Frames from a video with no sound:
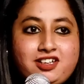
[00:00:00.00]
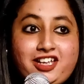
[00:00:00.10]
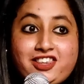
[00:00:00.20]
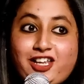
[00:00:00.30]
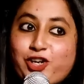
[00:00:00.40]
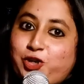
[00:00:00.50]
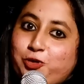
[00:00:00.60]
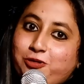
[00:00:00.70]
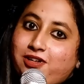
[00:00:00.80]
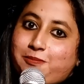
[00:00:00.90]
And that
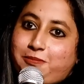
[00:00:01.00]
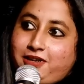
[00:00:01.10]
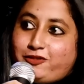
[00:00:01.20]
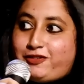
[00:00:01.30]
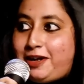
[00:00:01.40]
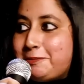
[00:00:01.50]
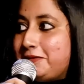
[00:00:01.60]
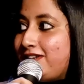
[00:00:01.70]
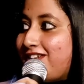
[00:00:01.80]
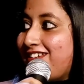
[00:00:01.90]
too, and big
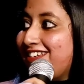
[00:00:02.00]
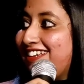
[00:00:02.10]
family.